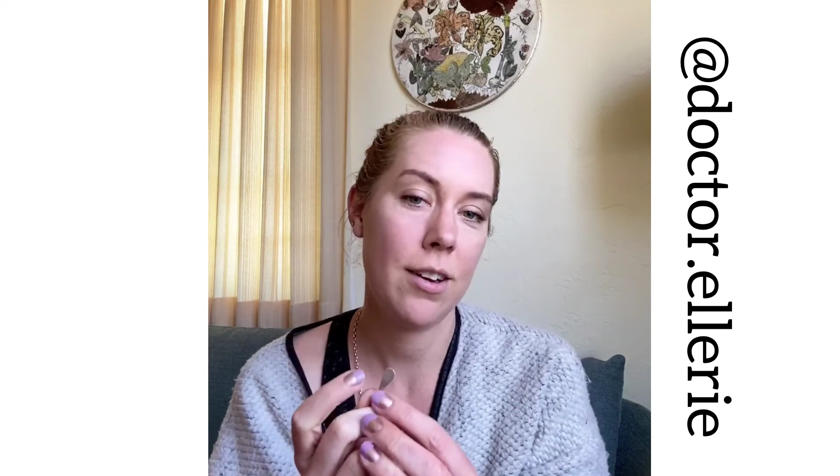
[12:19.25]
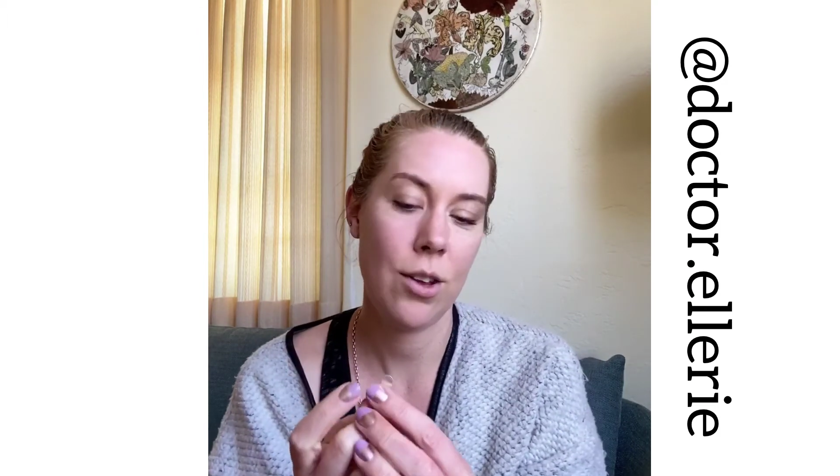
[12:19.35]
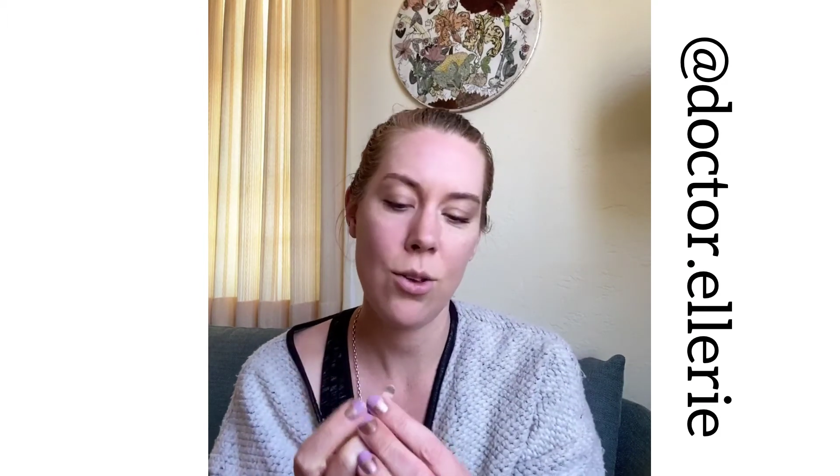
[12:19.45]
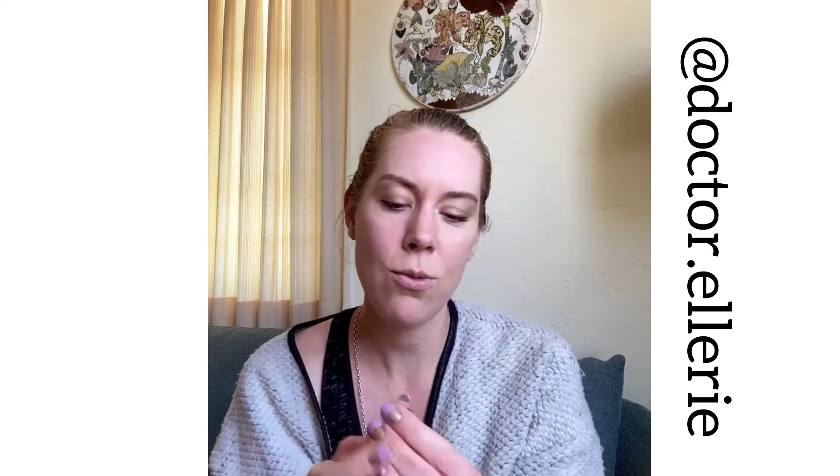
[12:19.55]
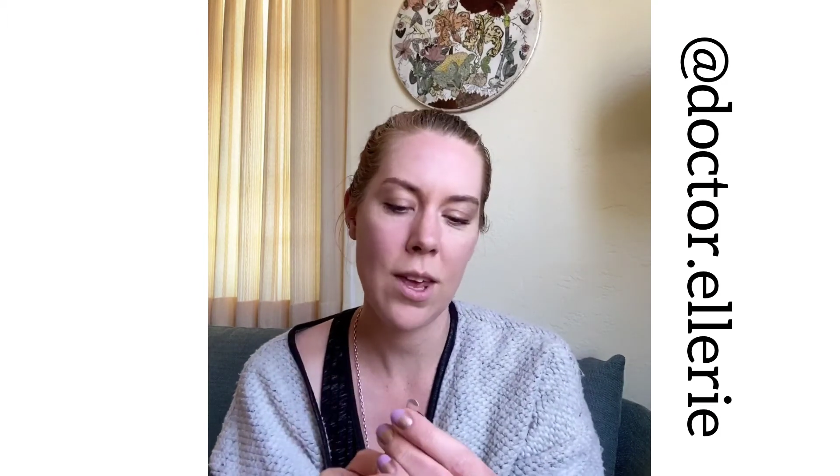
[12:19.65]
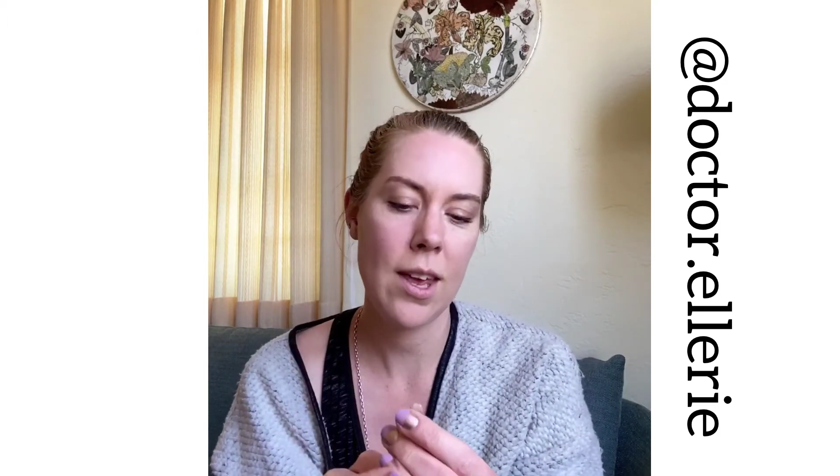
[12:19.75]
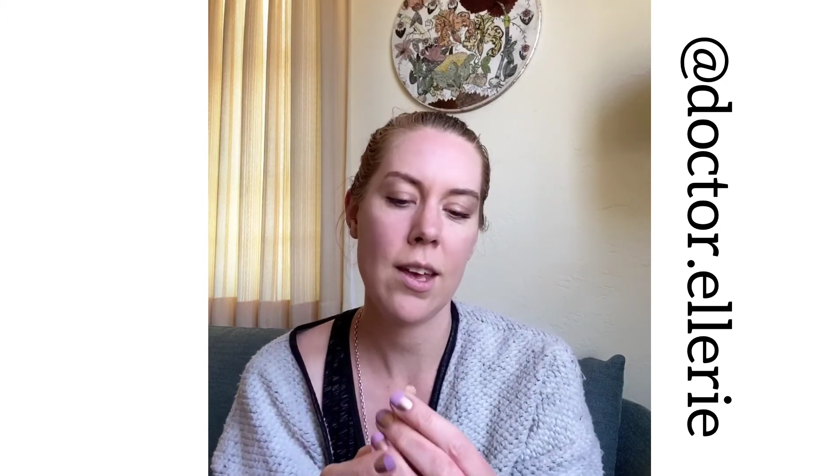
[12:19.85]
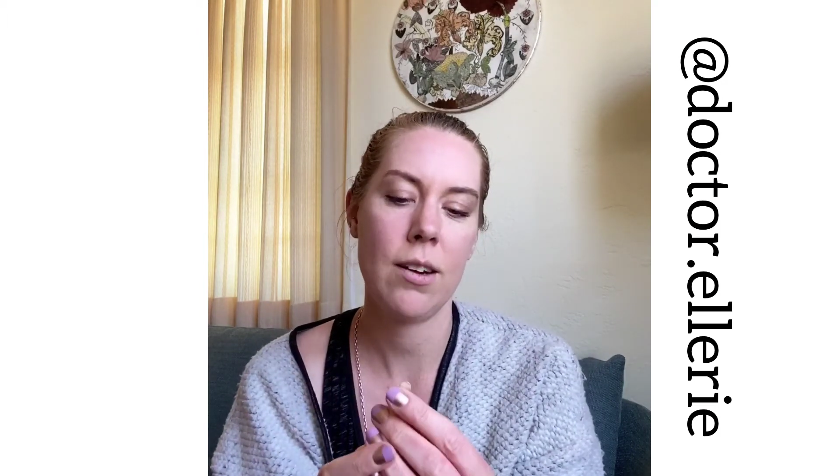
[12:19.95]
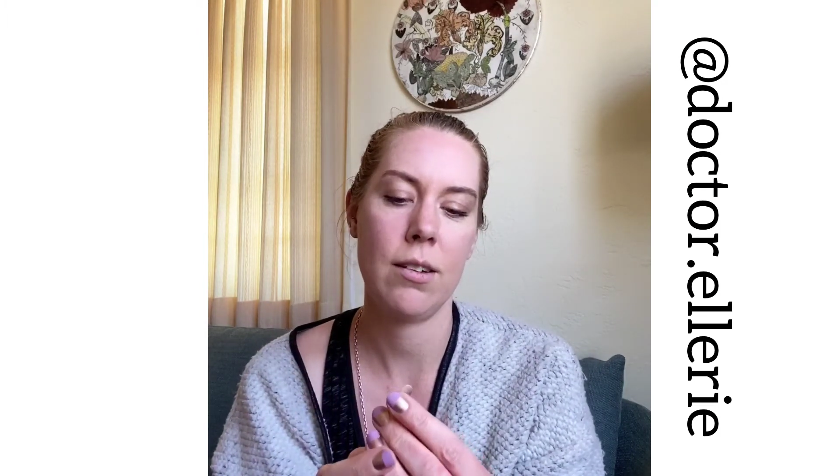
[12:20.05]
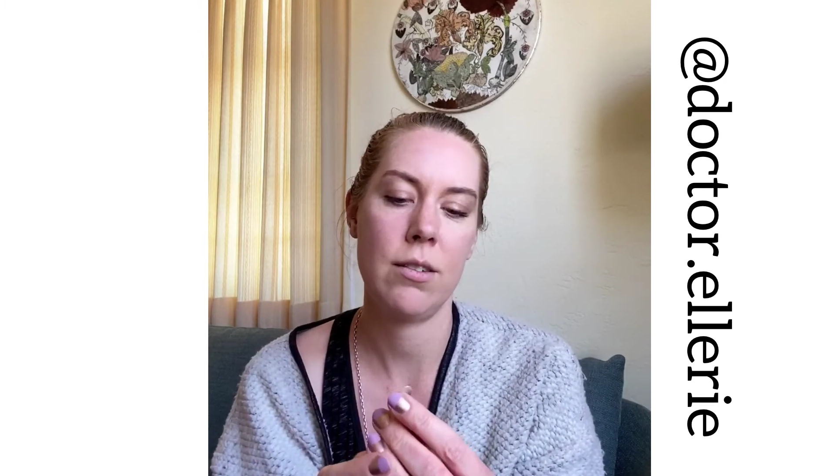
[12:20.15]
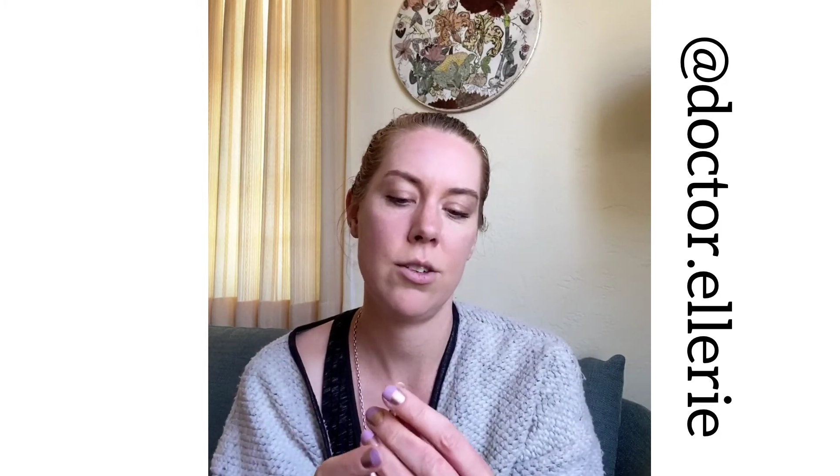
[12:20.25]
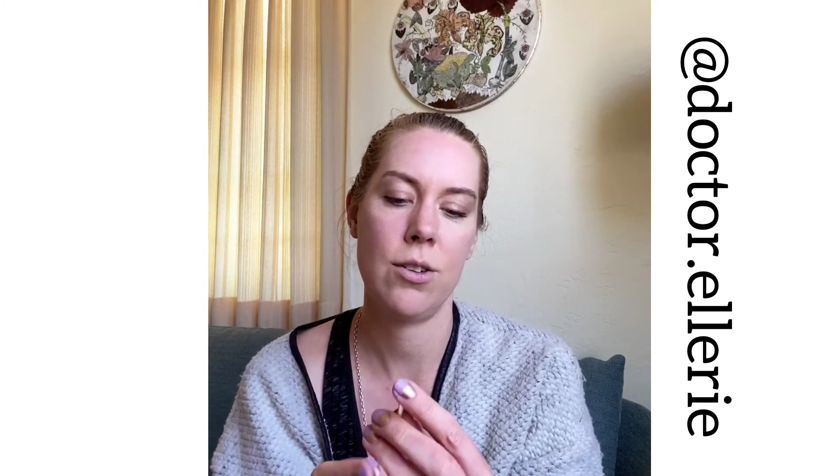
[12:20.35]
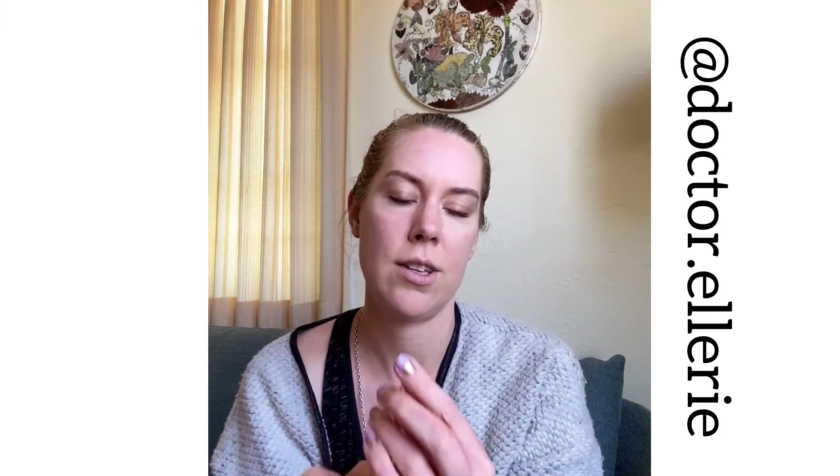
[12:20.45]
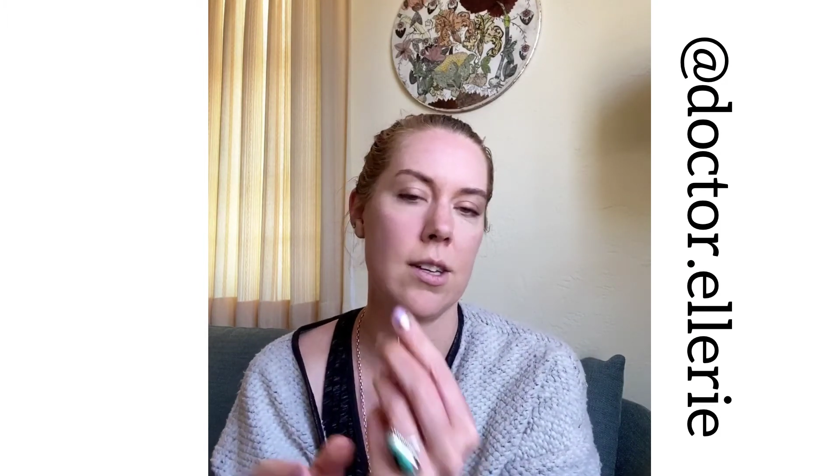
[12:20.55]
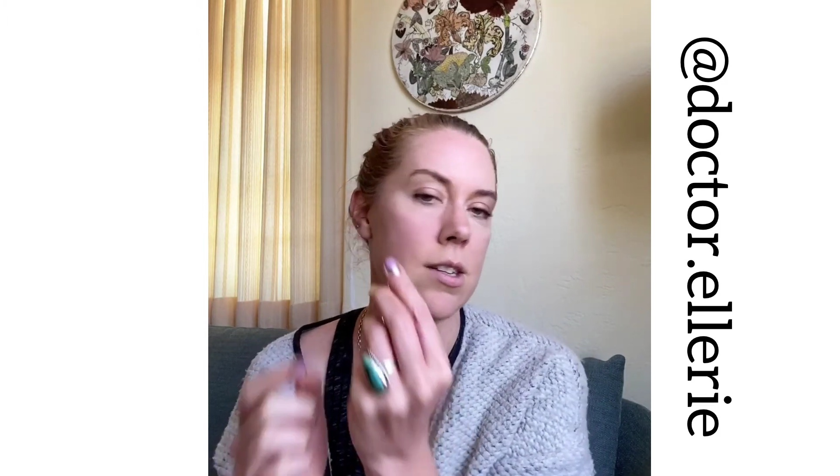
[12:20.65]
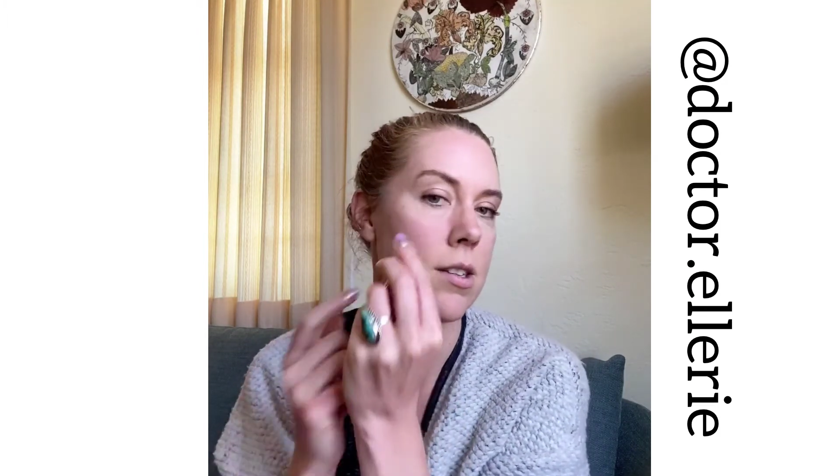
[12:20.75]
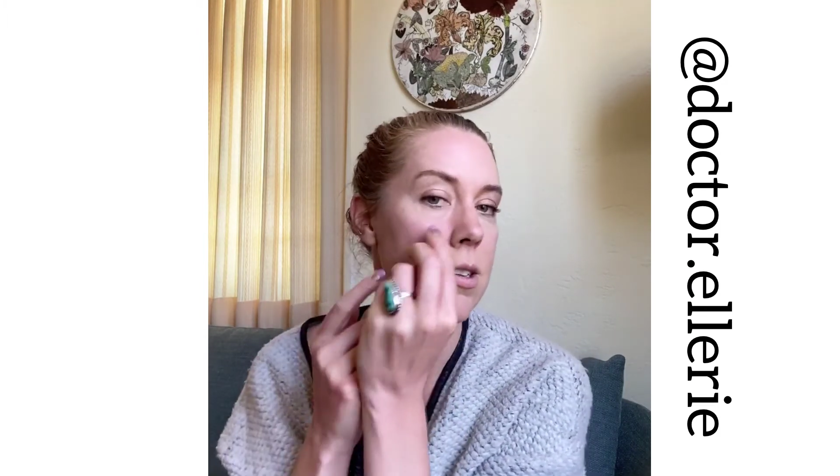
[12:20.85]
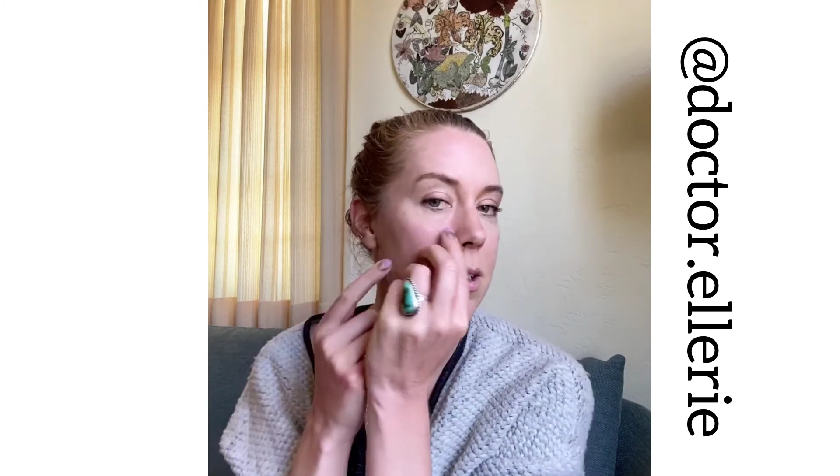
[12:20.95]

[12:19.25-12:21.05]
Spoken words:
You can do this